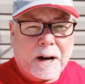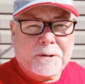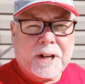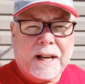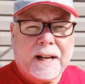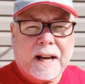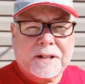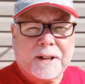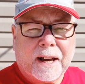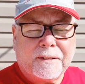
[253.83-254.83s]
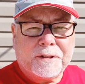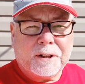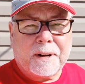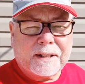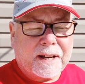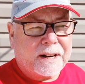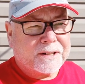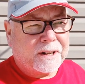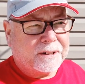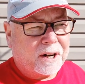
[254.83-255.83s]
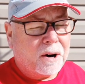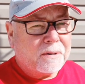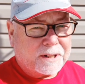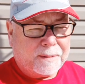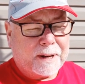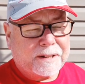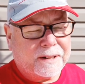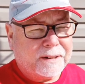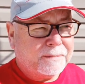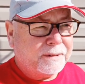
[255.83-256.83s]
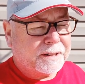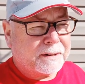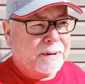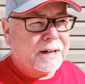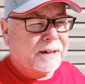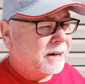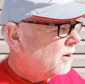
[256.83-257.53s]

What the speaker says: Now, outside I actually have 2 antennas on the go, as I mentioned just a minute